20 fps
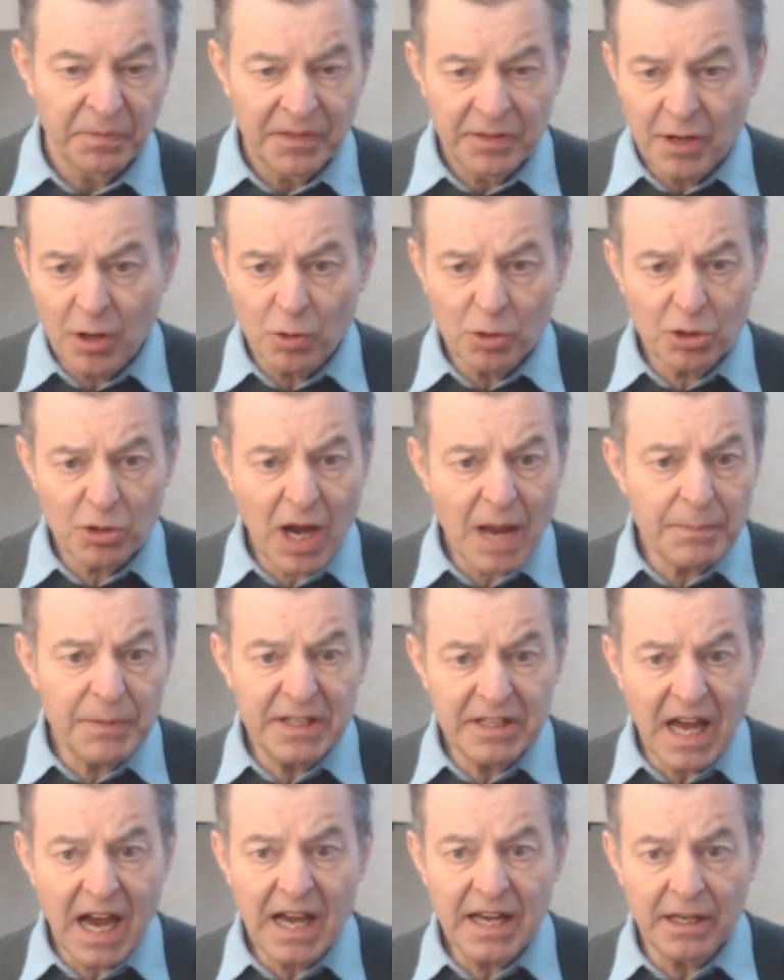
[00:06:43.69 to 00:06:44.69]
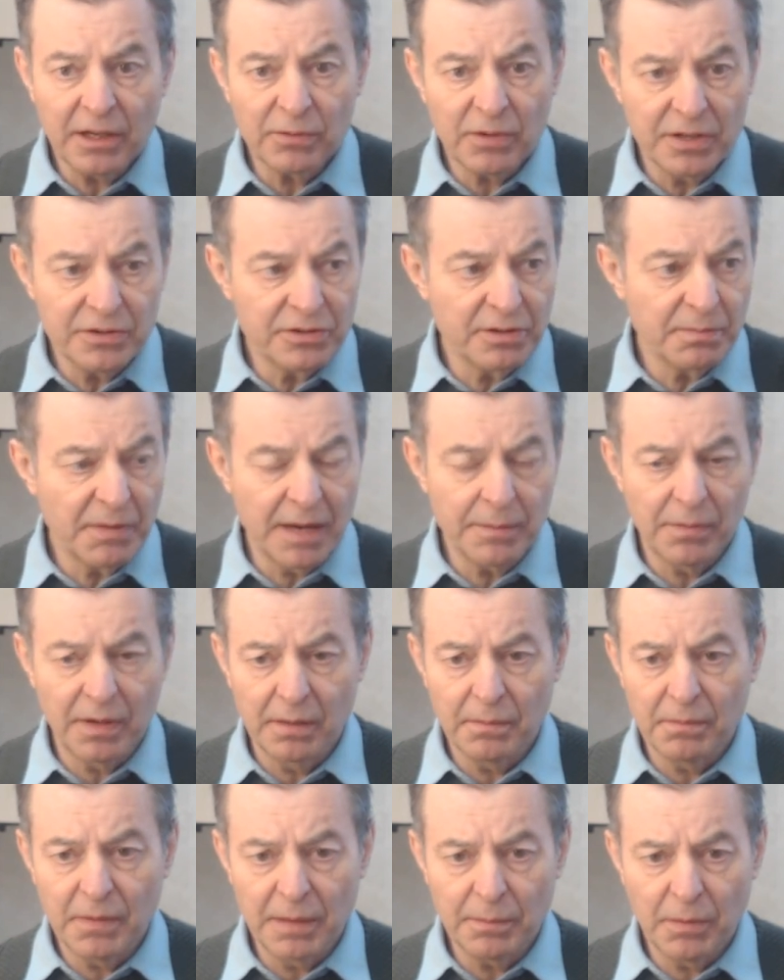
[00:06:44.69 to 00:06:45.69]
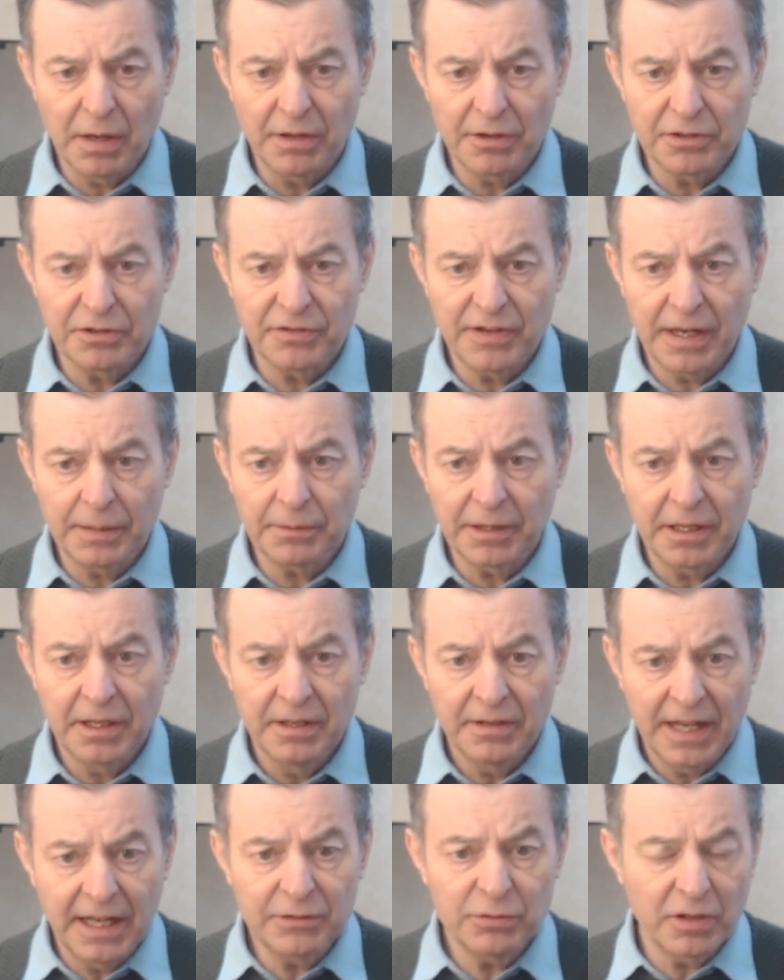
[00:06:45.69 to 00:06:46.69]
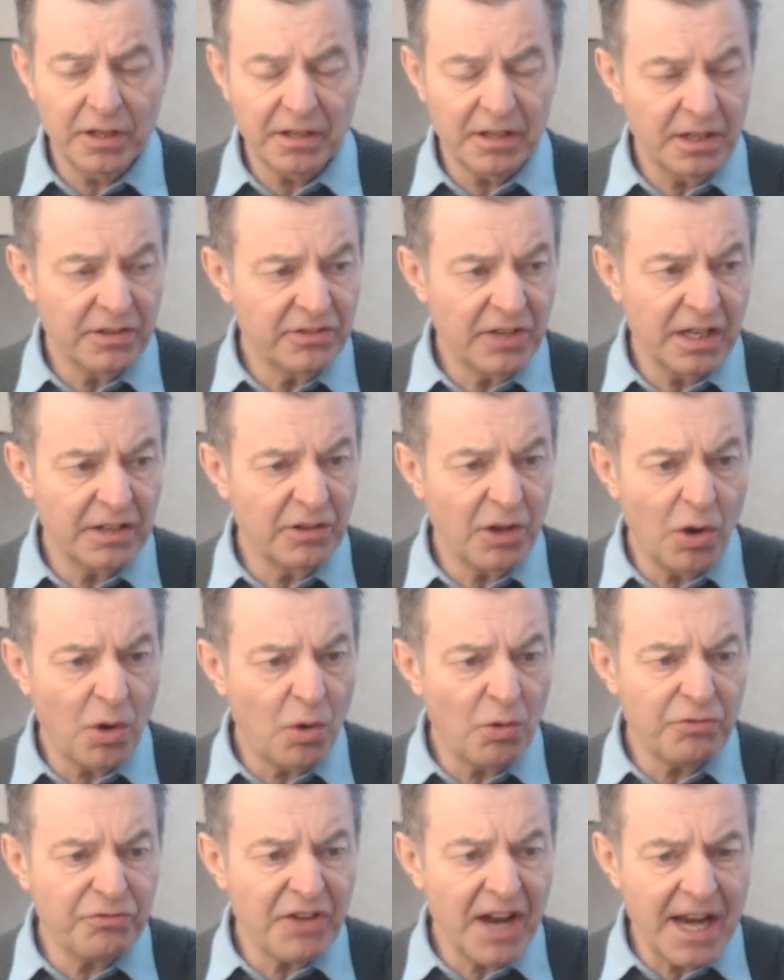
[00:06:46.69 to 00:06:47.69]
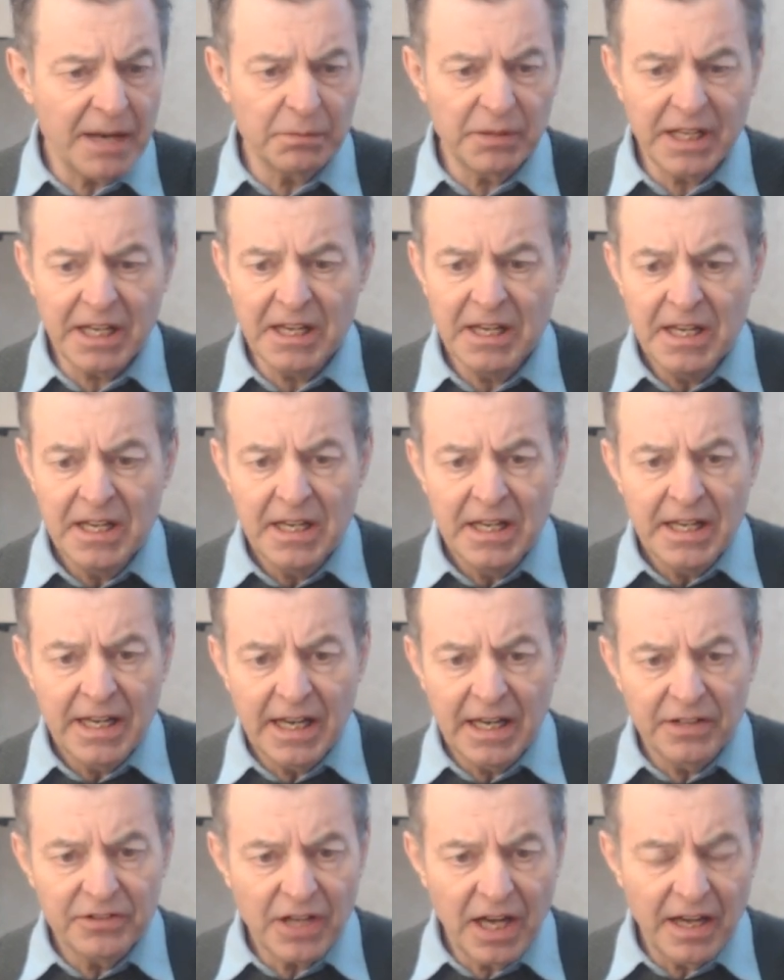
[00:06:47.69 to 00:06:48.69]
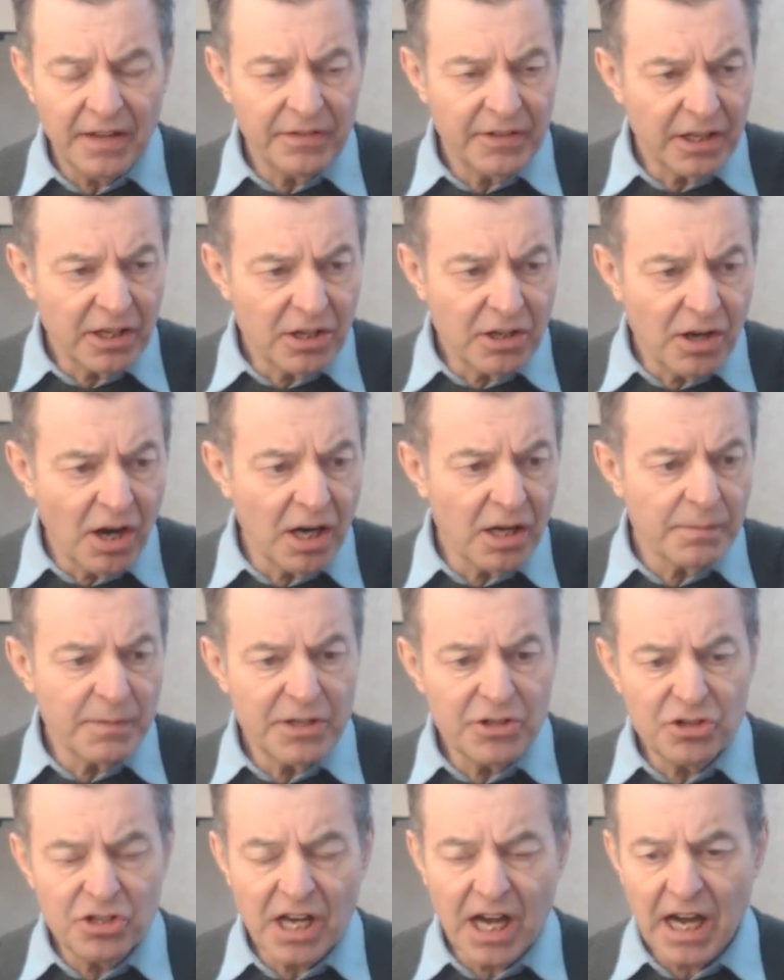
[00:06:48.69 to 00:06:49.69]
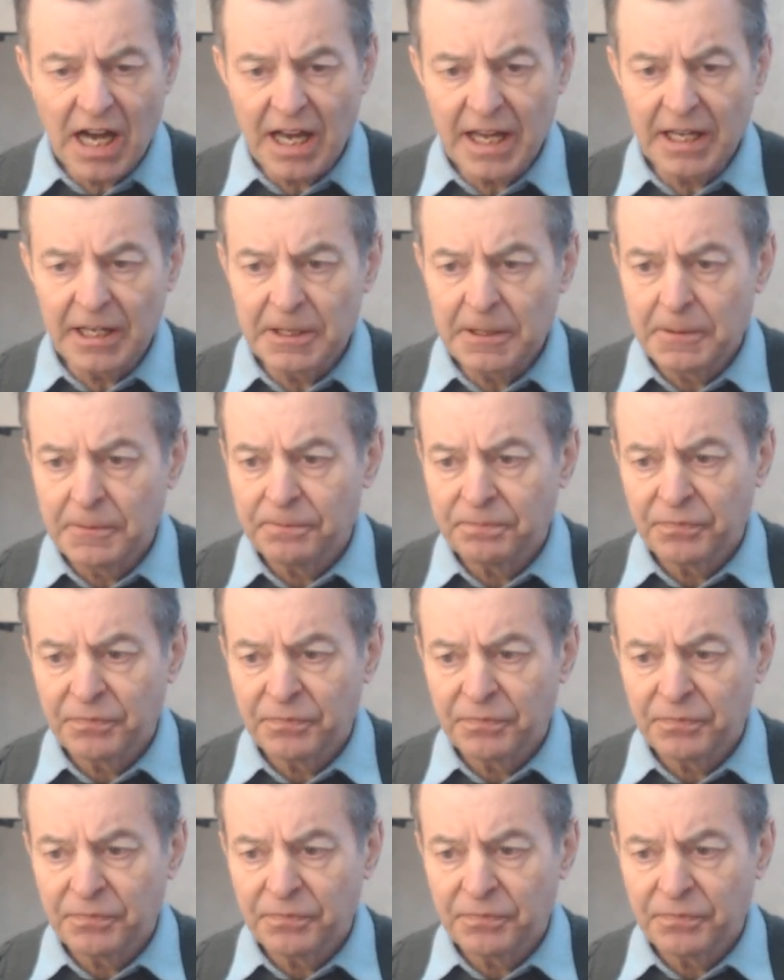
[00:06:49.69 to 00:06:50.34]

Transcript: No, crappy diet runs in my mother's family. That's what it is. The whole family is on the garbage diet,